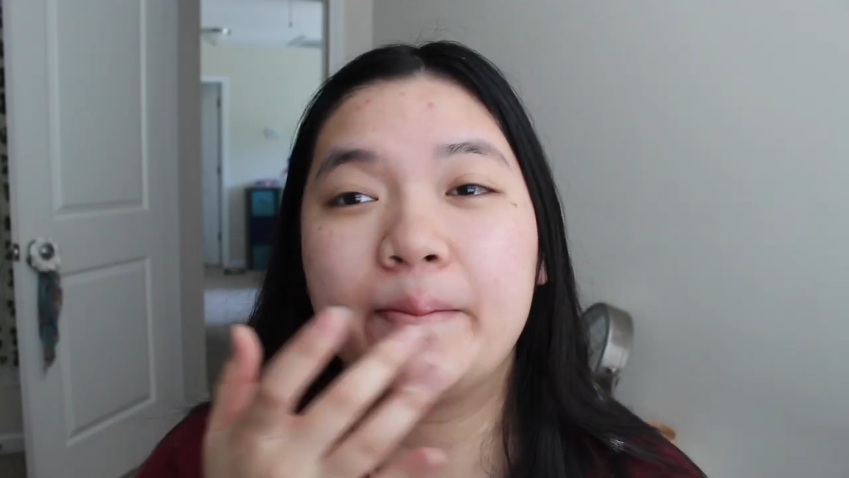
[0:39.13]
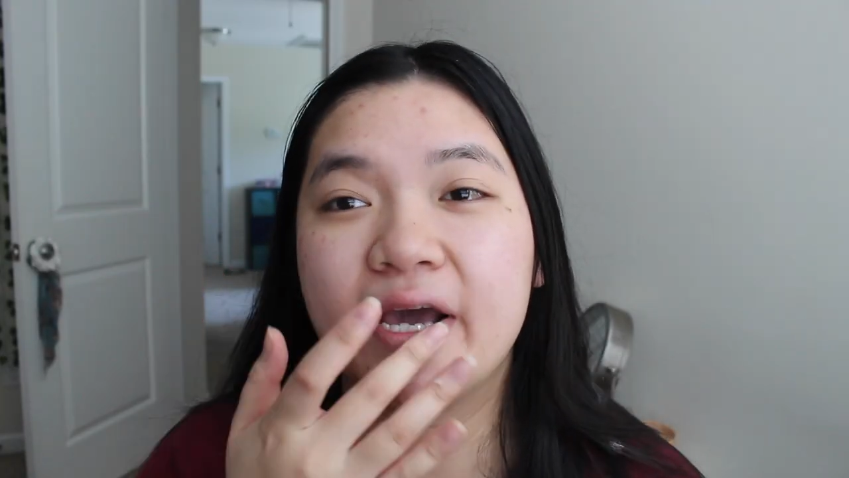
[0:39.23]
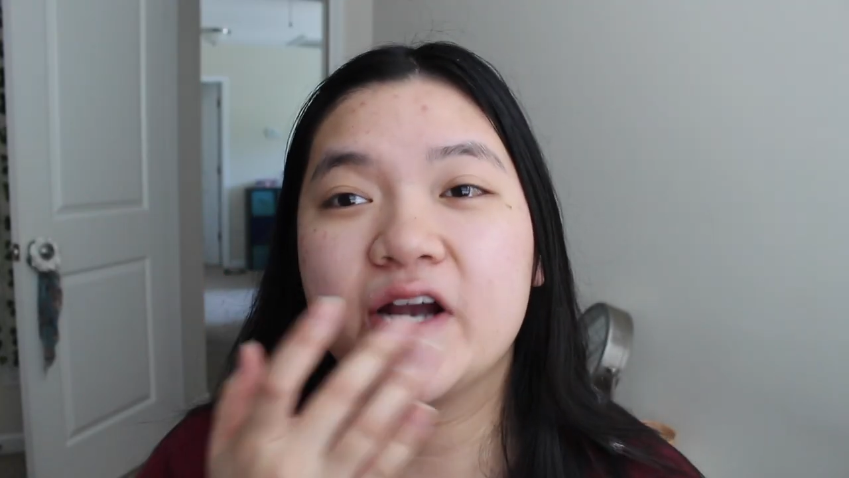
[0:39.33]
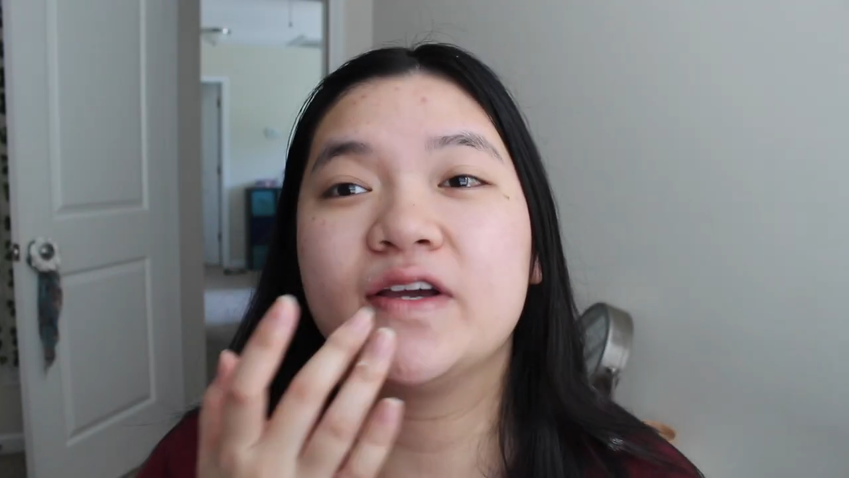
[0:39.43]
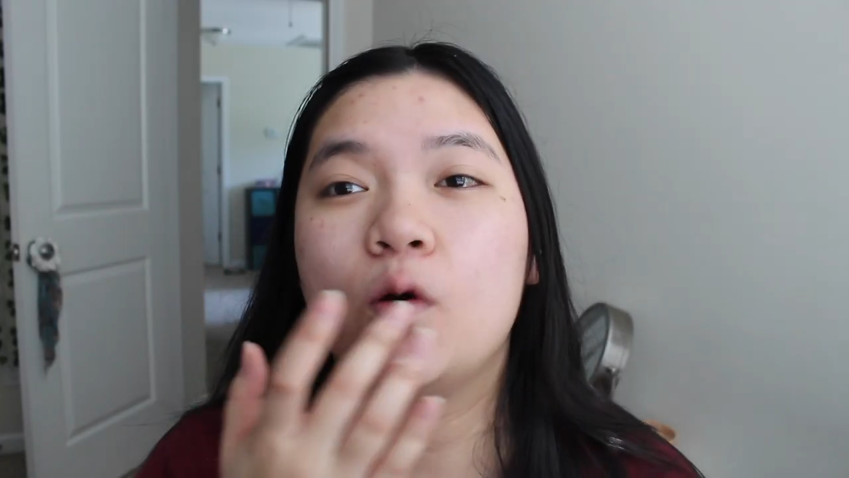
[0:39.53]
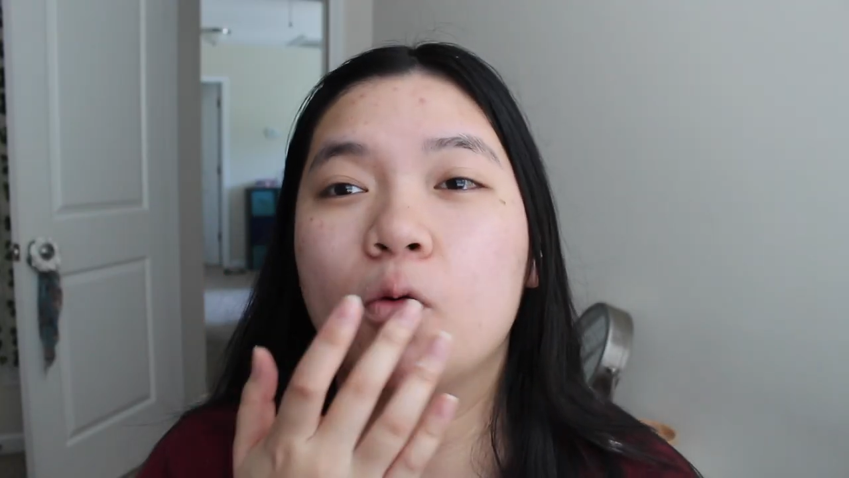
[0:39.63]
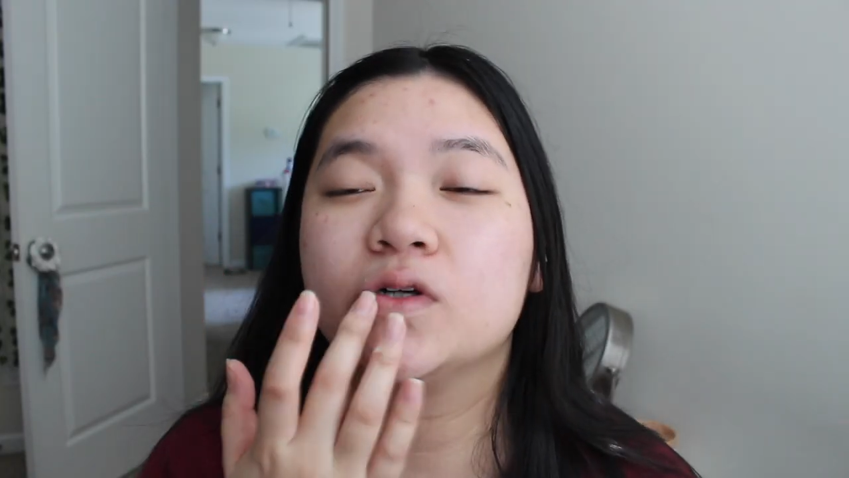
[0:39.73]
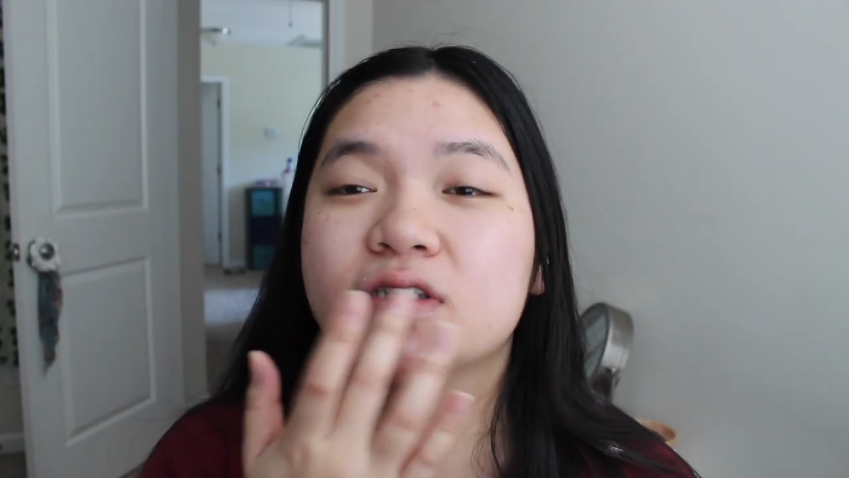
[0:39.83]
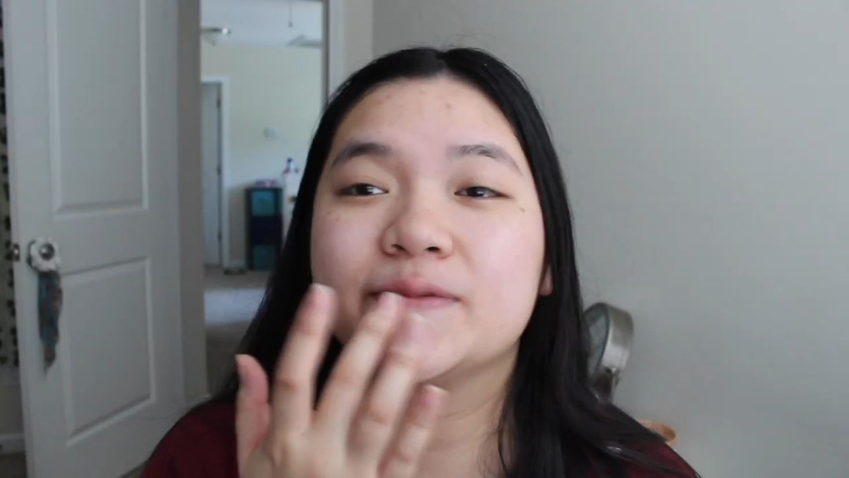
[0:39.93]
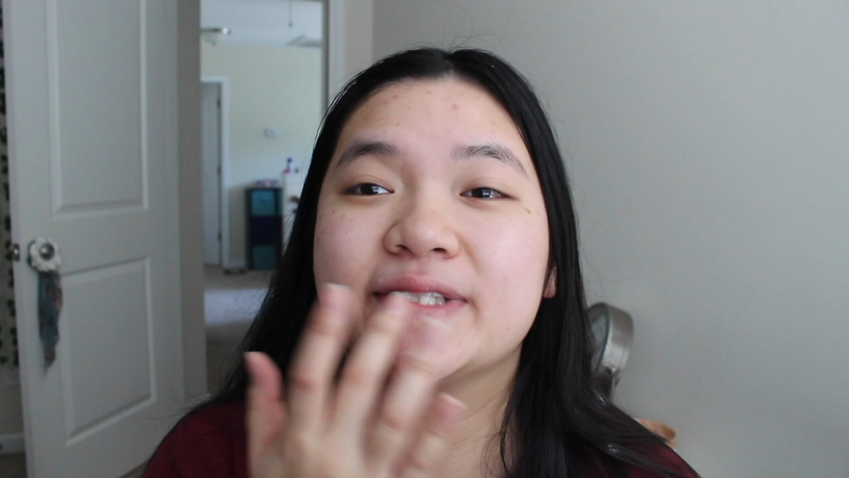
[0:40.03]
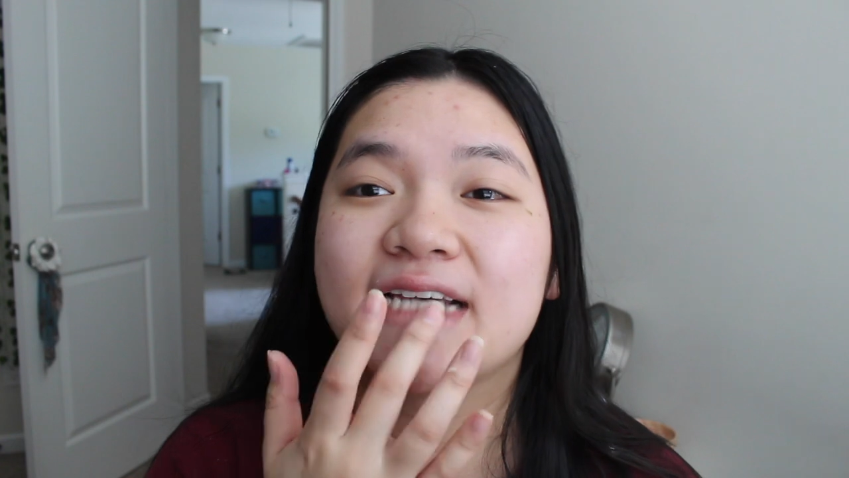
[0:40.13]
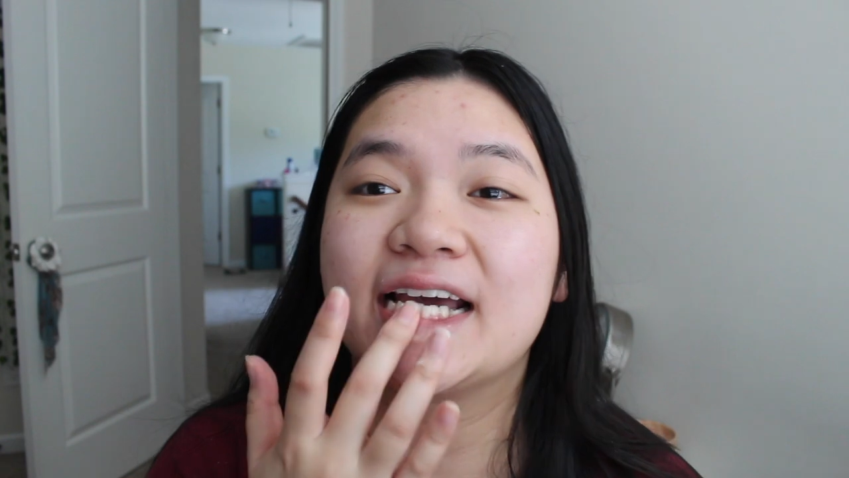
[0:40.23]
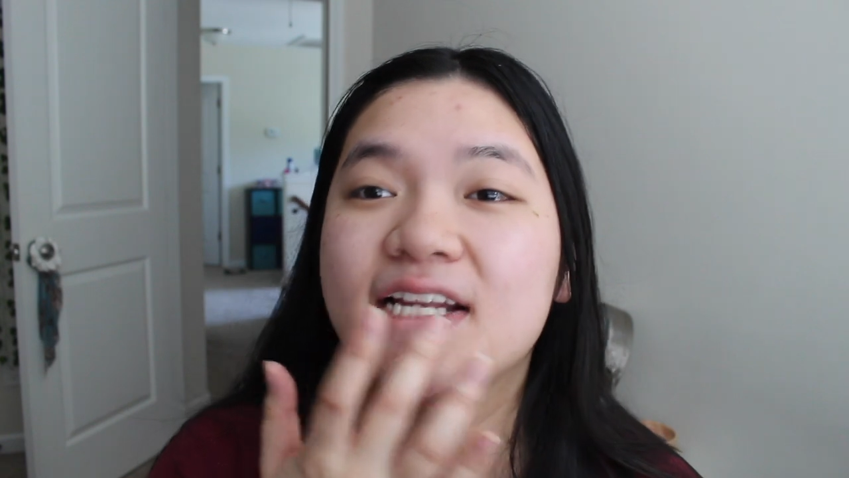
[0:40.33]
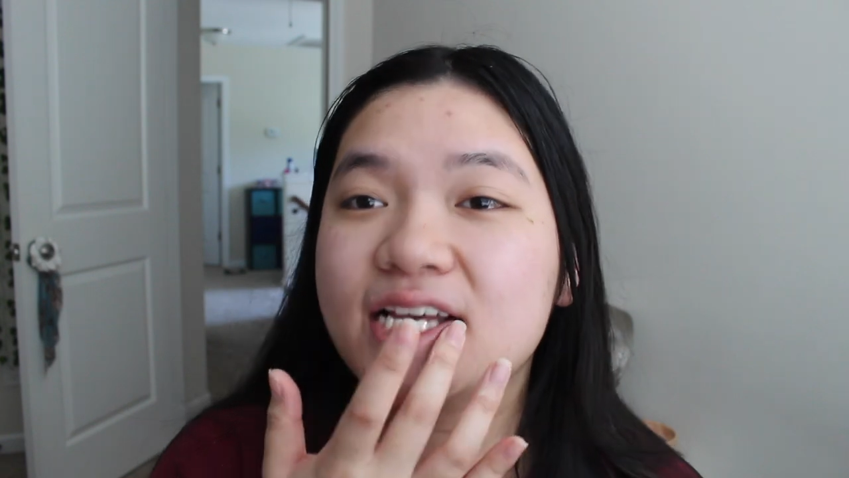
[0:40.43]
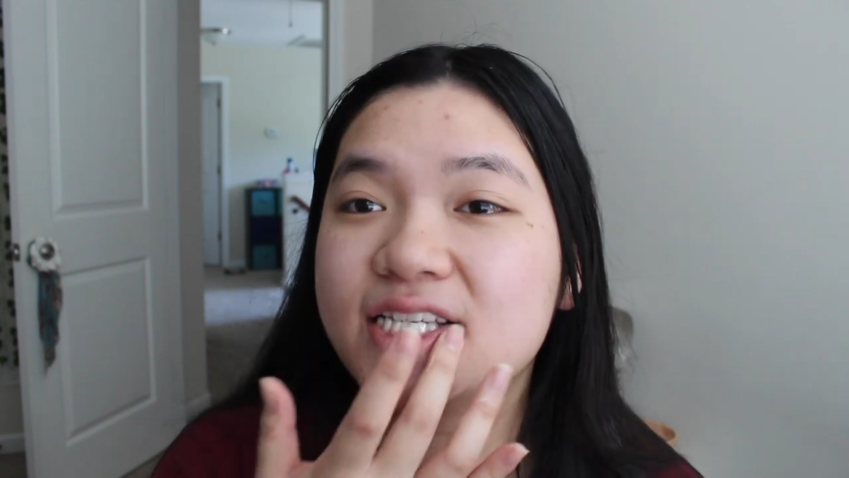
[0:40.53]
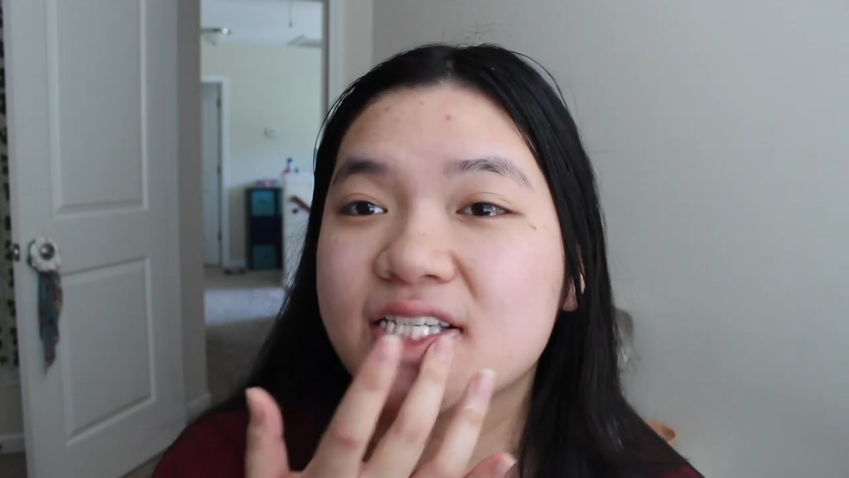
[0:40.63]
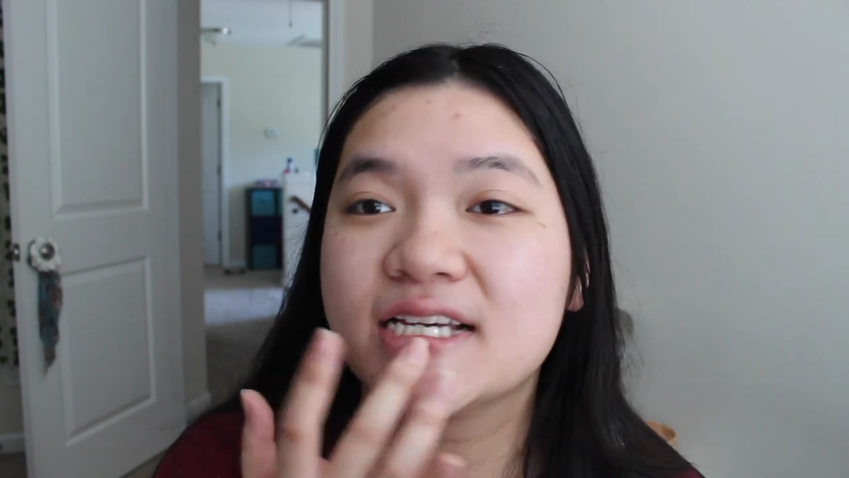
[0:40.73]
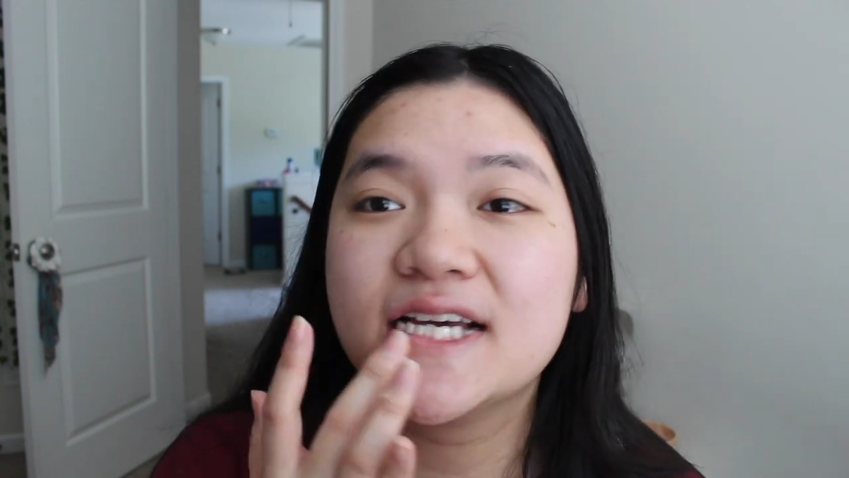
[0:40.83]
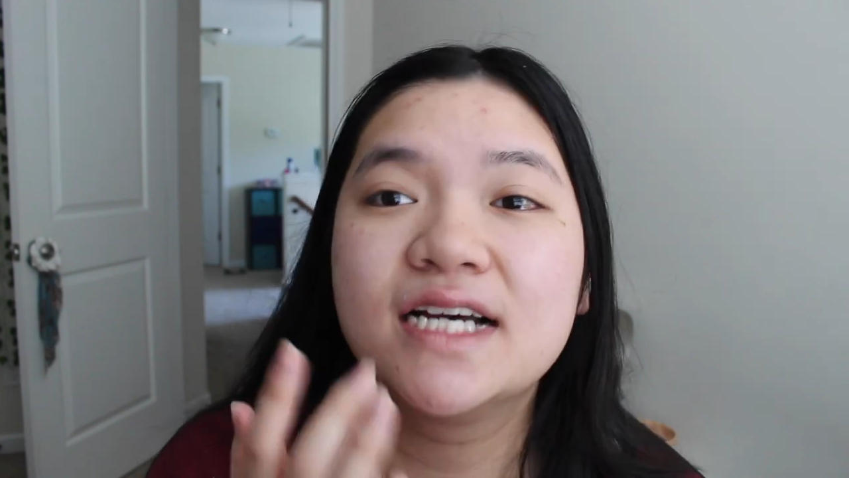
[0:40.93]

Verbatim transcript: perioral dermatitis,